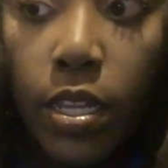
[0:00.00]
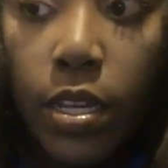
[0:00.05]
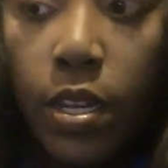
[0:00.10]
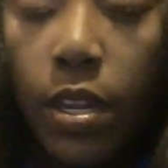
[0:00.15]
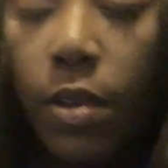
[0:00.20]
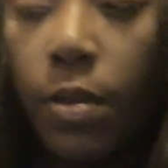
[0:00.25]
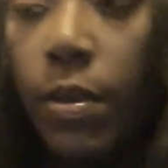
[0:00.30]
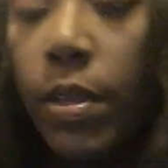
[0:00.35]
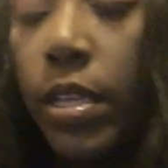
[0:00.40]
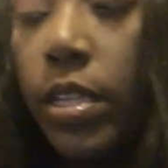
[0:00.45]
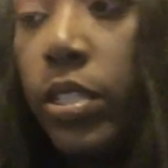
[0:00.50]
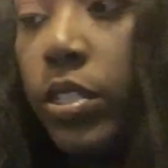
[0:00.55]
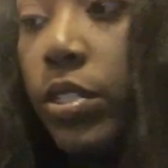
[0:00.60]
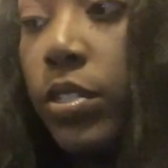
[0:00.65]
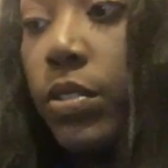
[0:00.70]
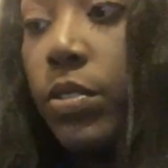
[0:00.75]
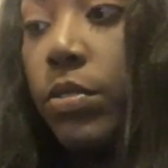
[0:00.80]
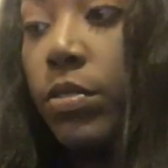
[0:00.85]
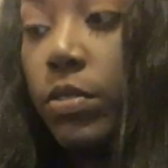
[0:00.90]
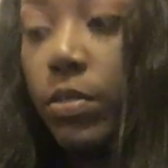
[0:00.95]
No
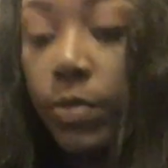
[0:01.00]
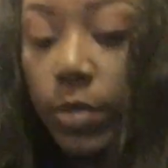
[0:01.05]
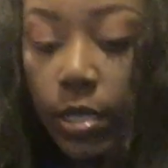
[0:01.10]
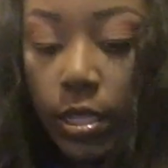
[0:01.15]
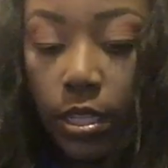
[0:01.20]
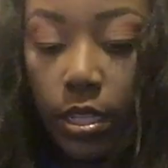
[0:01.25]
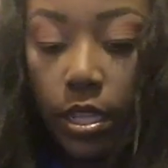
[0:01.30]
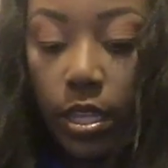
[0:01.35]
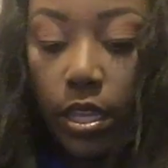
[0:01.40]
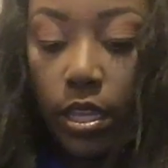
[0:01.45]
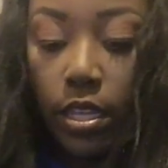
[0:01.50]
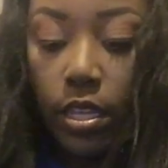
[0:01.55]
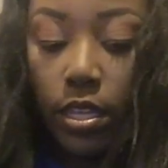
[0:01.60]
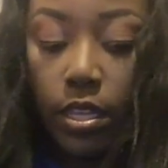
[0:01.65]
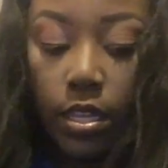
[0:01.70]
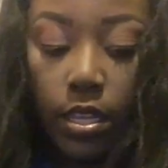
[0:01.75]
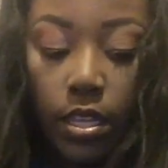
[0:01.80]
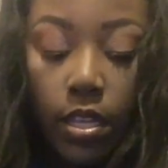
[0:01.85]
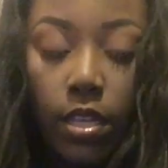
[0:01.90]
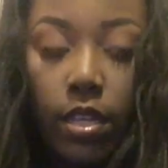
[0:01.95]
issues with
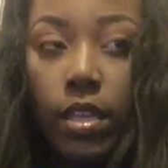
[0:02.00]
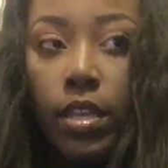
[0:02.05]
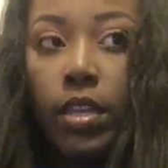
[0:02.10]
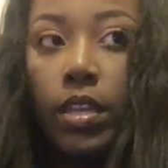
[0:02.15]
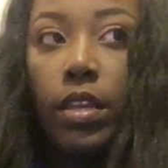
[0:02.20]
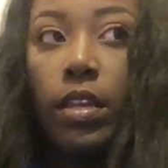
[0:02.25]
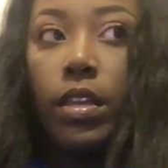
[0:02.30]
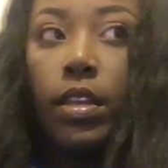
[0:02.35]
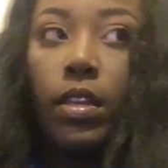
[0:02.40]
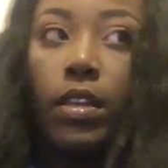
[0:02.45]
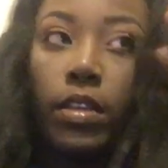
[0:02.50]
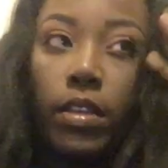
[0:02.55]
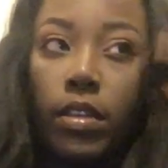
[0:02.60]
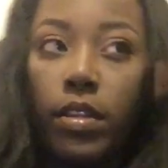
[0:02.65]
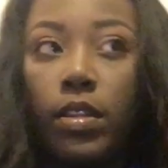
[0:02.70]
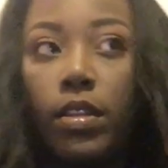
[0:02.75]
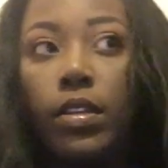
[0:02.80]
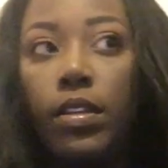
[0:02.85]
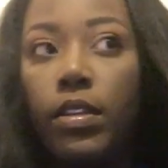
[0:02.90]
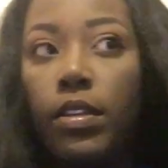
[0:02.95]
it.
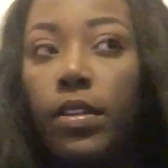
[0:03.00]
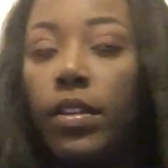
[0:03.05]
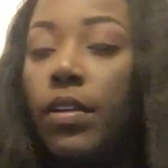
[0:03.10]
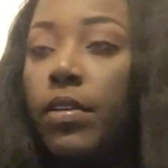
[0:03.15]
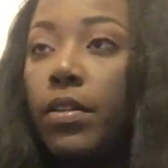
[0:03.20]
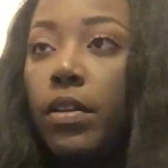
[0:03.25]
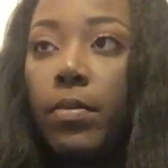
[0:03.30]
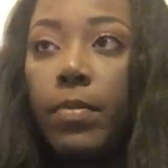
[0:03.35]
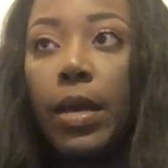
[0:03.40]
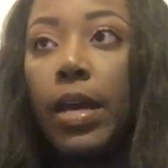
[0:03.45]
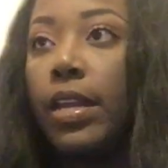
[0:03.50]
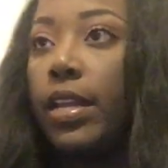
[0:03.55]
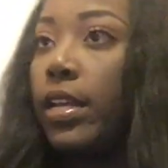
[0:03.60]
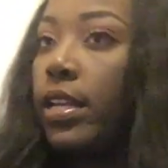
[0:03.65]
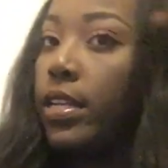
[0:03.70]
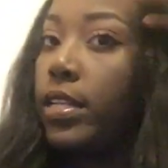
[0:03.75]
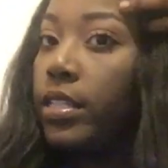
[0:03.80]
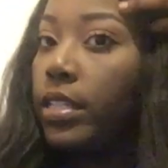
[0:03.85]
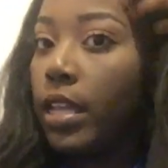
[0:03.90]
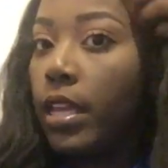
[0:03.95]
Don't nobody
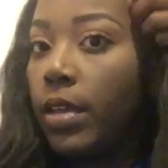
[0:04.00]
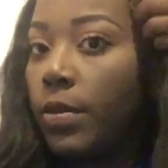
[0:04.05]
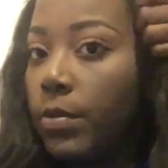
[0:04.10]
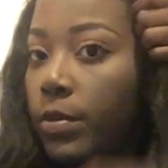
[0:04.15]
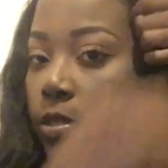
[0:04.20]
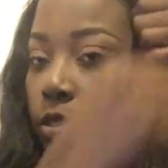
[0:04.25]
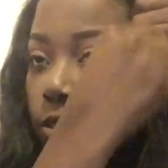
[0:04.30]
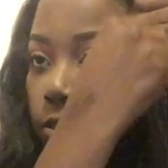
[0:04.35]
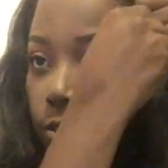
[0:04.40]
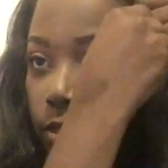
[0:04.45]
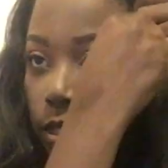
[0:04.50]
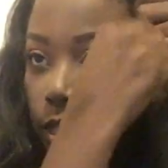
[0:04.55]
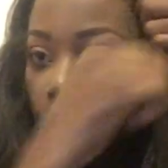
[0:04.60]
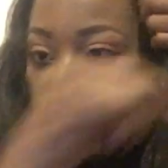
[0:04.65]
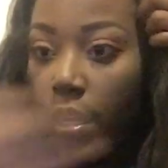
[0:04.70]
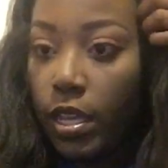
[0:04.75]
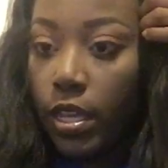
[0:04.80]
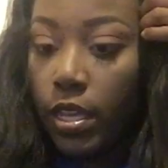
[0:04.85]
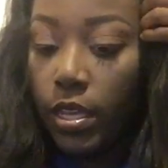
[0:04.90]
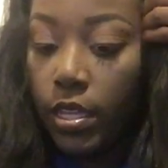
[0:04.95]
understand what you
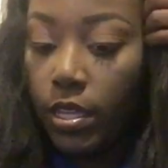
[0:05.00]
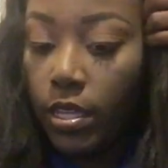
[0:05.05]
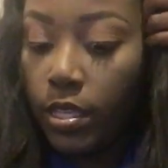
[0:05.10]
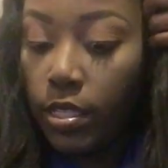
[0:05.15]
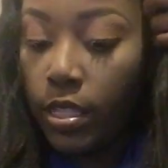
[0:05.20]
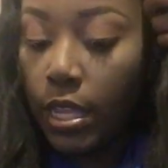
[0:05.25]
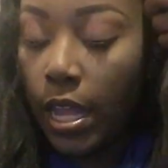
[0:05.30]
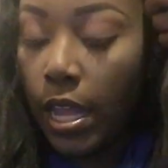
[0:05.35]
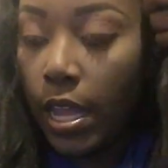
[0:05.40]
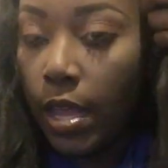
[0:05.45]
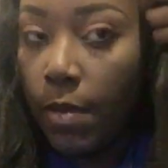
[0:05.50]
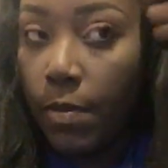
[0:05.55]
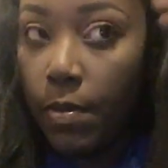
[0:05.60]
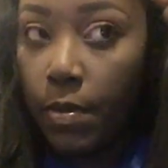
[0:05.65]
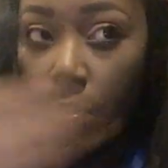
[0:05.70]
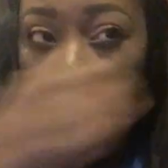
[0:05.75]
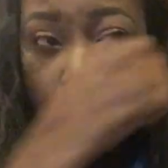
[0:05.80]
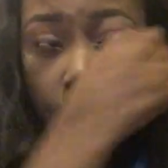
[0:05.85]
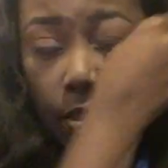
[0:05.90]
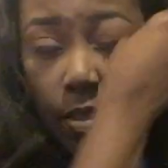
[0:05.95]
saying. Stop.
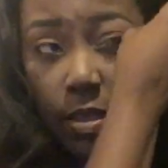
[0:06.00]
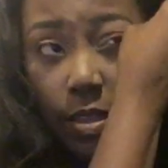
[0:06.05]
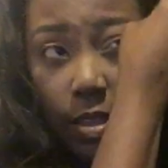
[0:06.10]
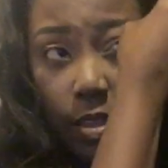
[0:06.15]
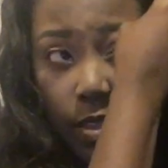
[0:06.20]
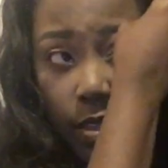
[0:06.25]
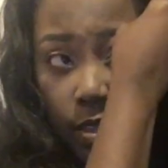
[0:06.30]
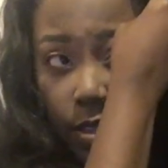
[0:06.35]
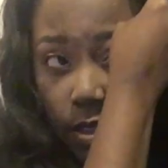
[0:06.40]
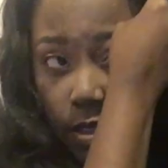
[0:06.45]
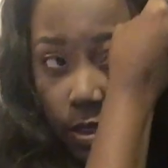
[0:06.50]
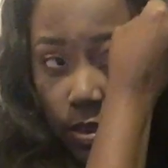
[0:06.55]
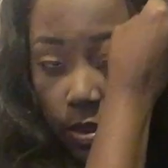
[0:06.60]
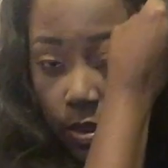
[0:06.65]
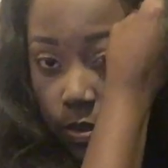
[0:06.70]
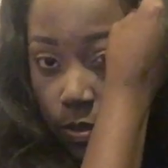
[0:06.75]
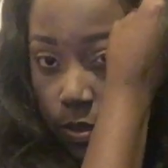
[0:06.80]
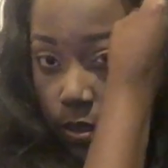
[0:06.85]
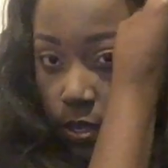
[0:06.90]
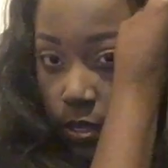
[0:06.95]

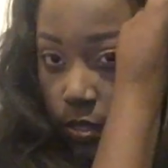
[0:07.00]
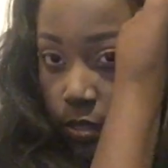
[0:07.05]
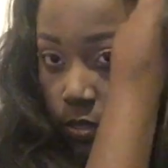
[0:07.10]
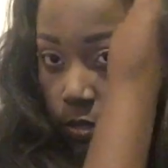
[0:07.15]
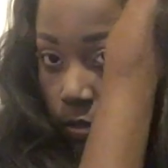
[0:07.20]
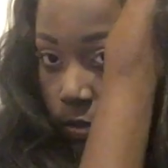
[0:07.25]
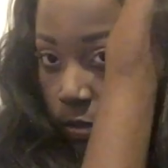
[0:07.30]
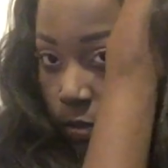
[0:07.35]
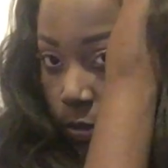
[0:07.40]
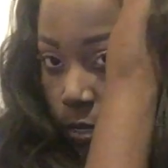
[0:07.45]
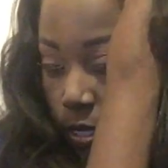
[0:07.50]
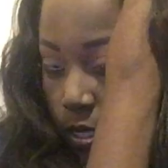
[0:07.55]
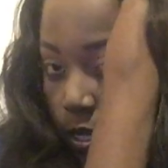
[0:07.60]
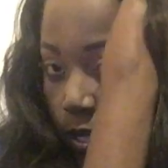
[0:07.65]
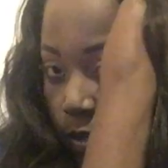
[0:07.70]
No issues with